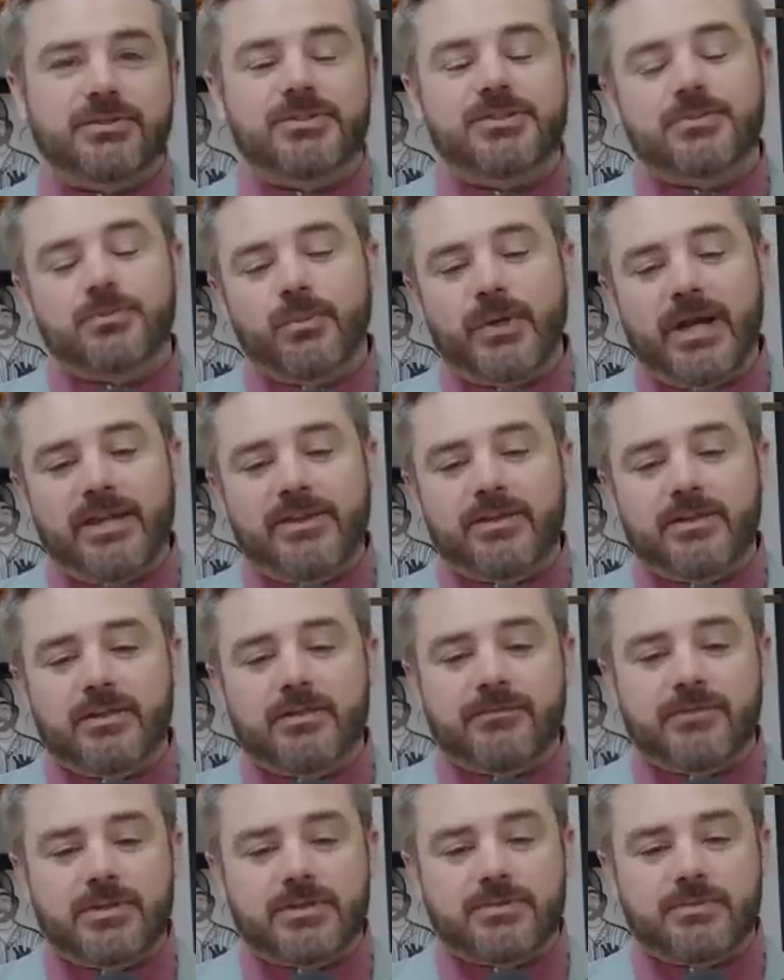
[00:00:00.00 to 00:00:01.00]
So it's
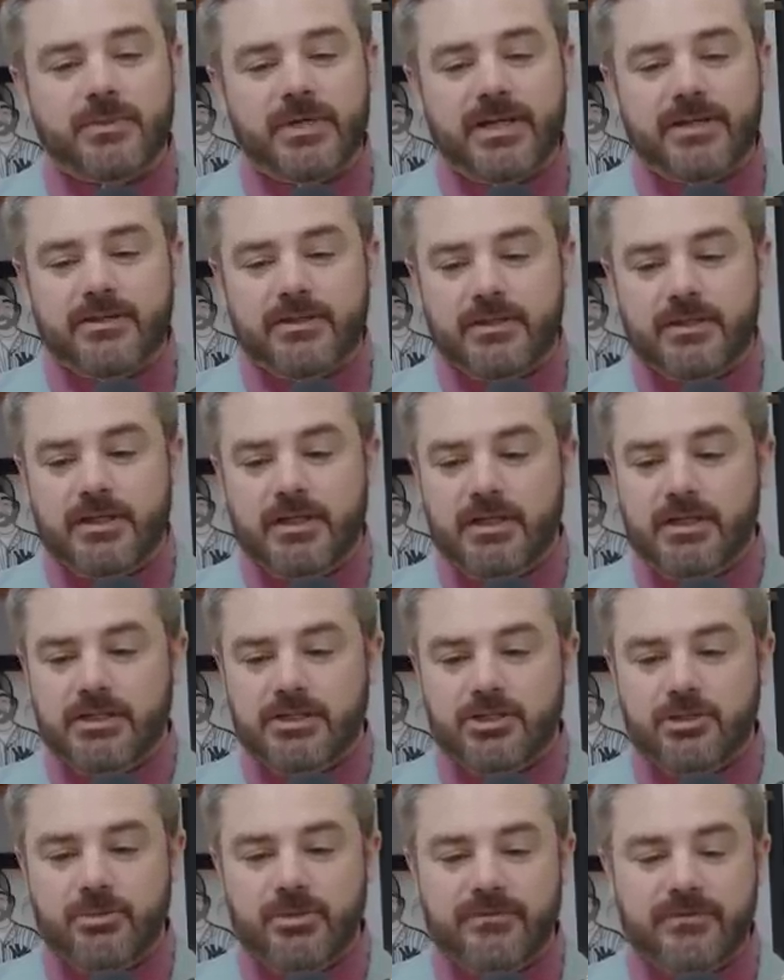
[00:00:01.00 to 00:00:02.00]
weather versus weather,
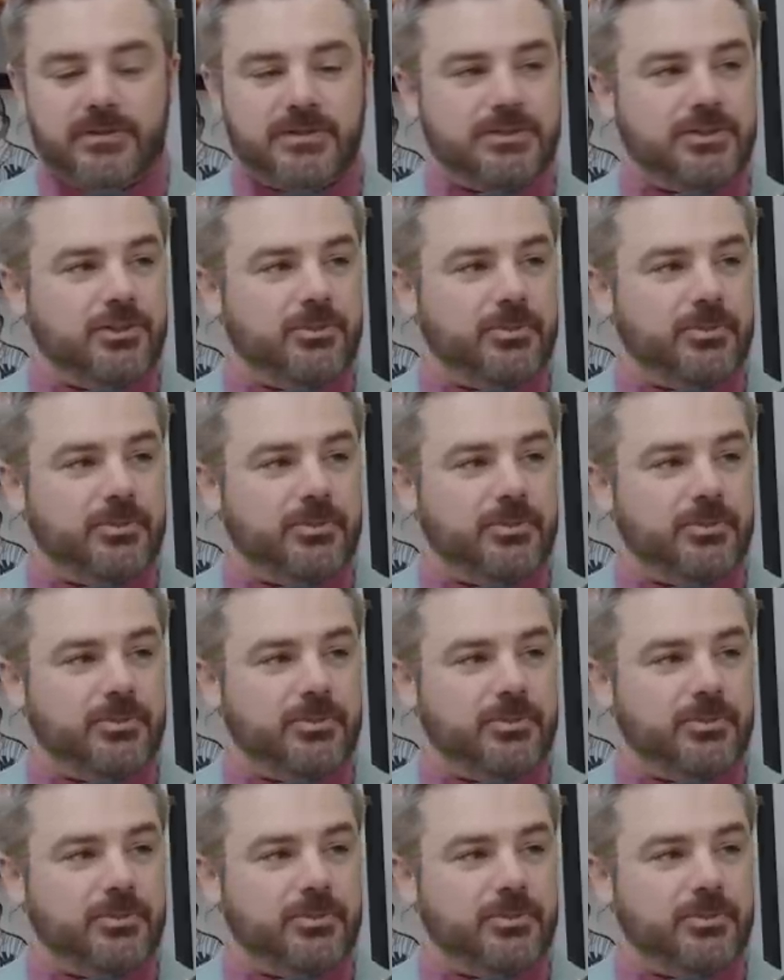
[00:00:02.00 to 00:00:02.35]
human versus